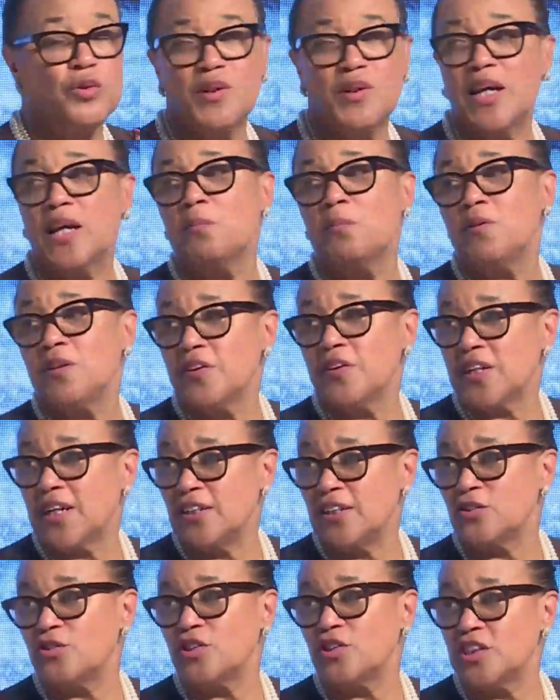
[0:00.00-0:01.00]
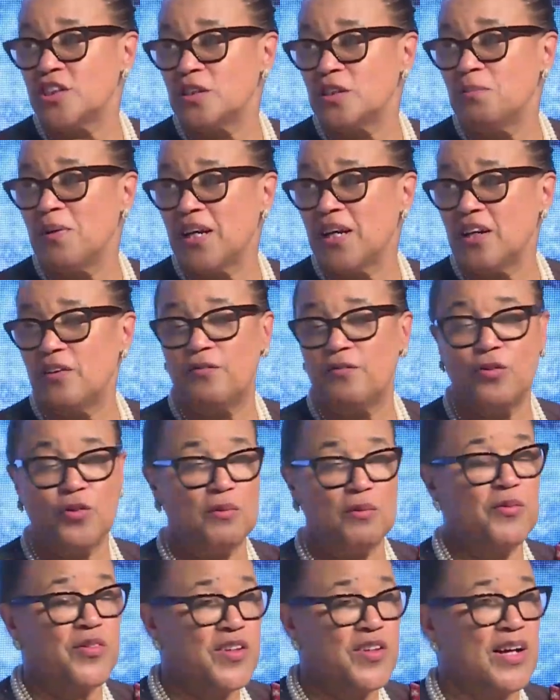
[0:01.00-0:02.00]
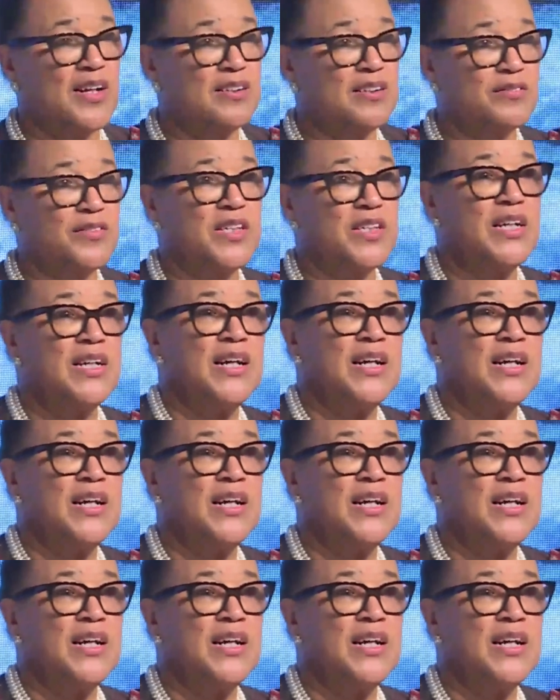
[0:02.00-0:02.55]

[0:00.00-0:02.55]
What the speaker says: enable the countries to make it for themselves.